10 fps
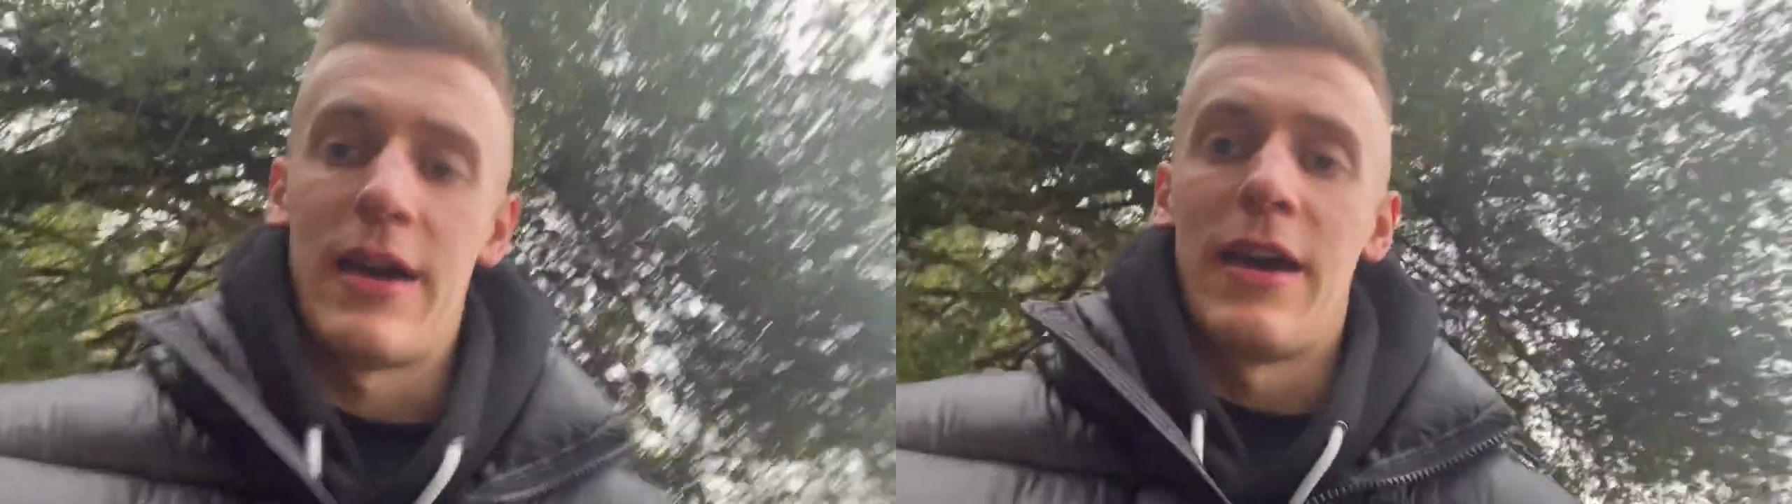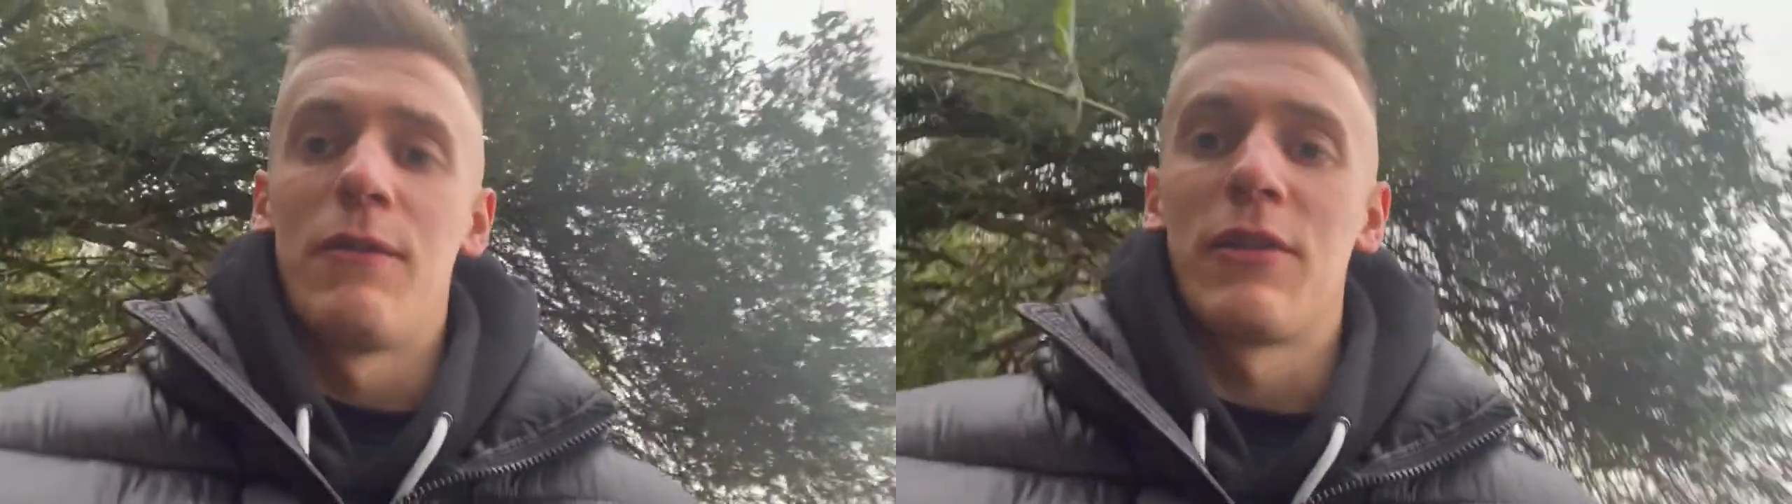
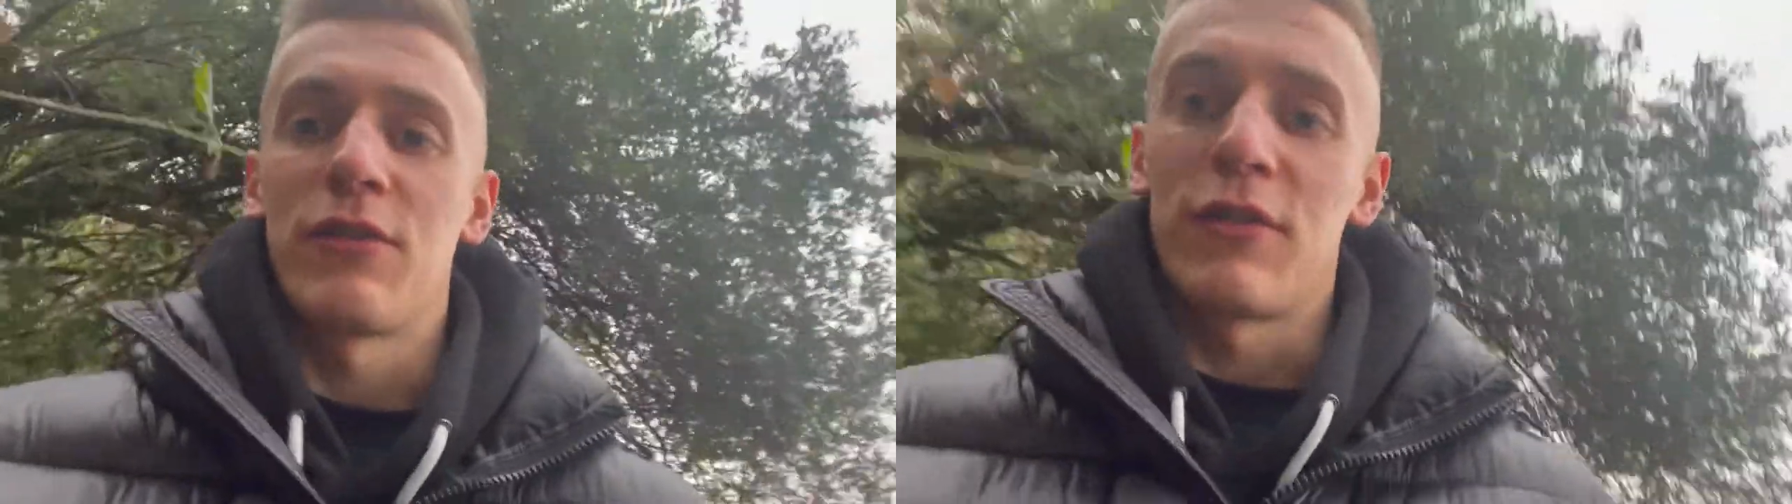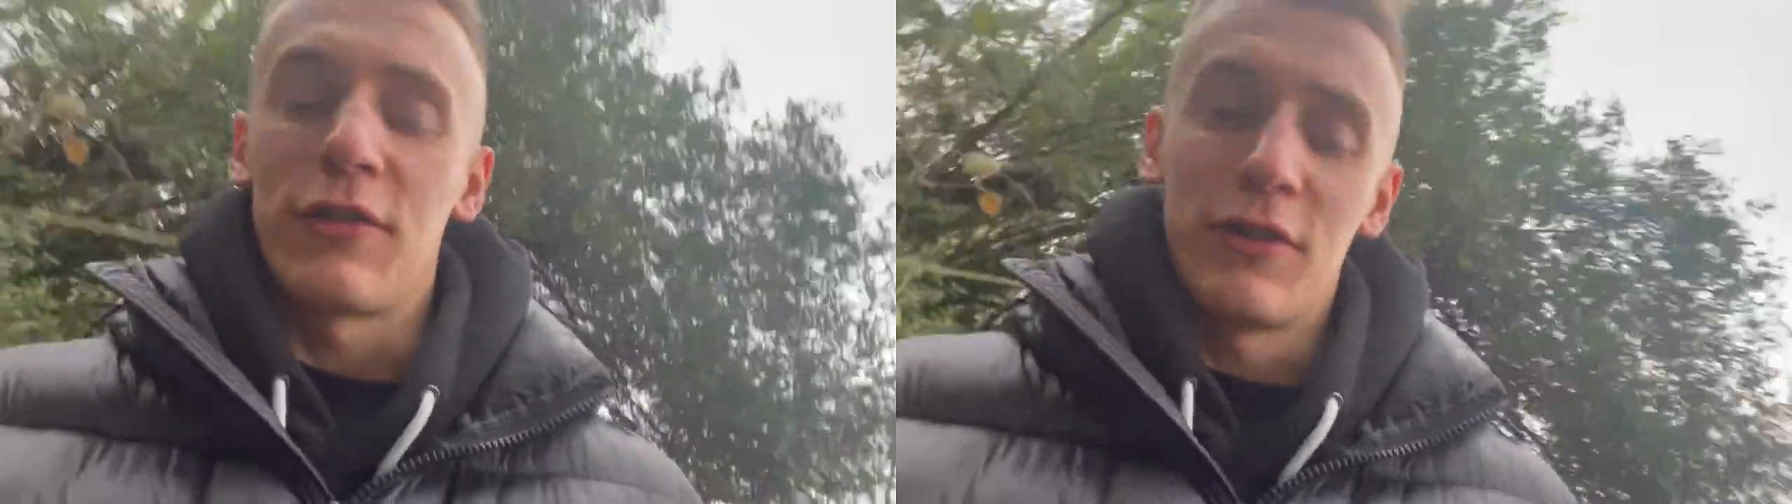which
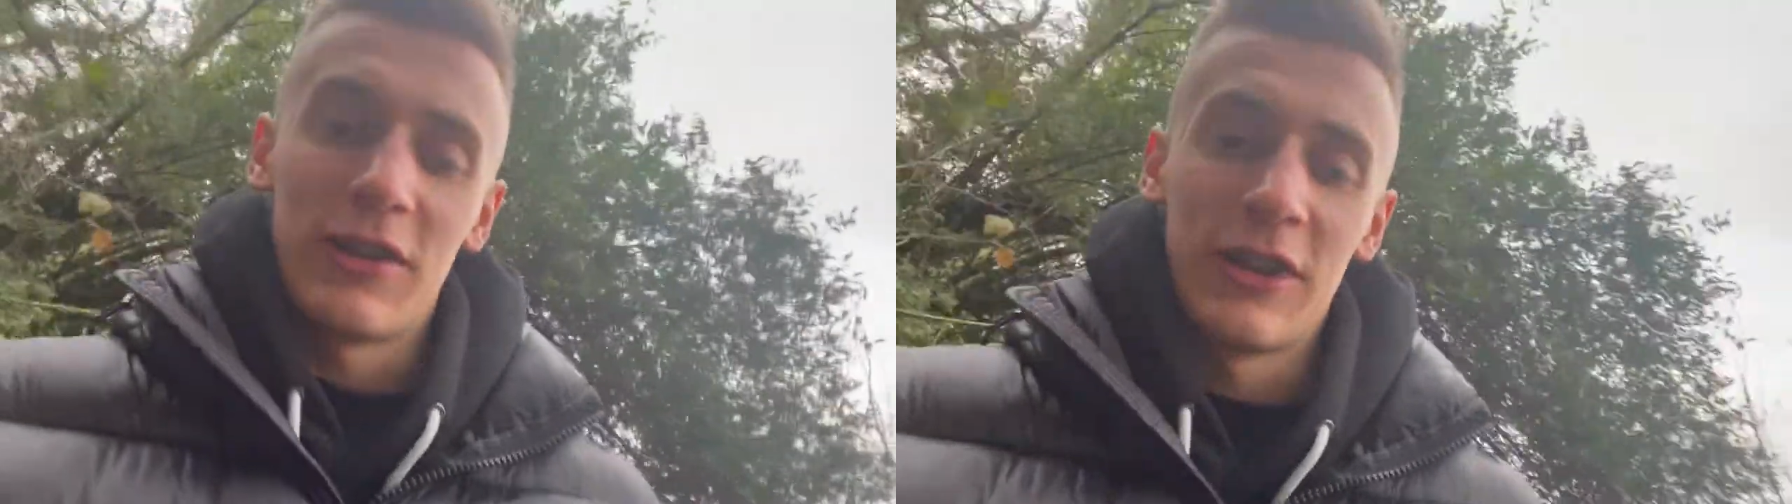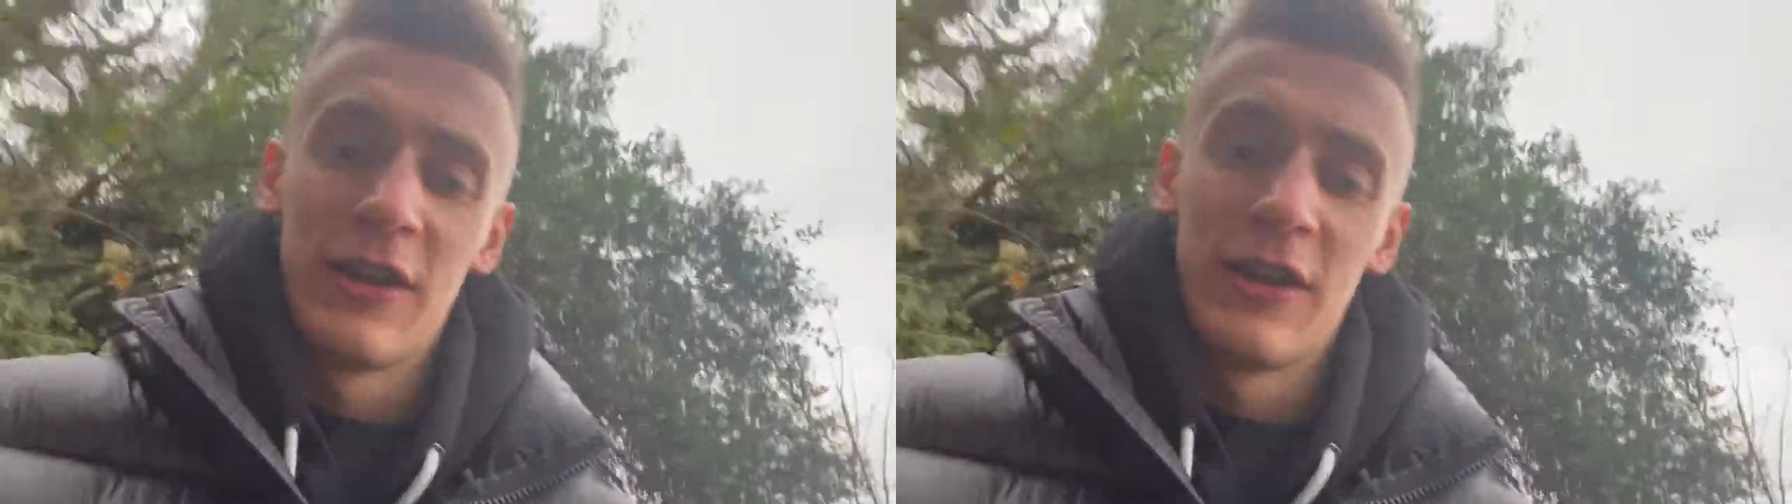was good.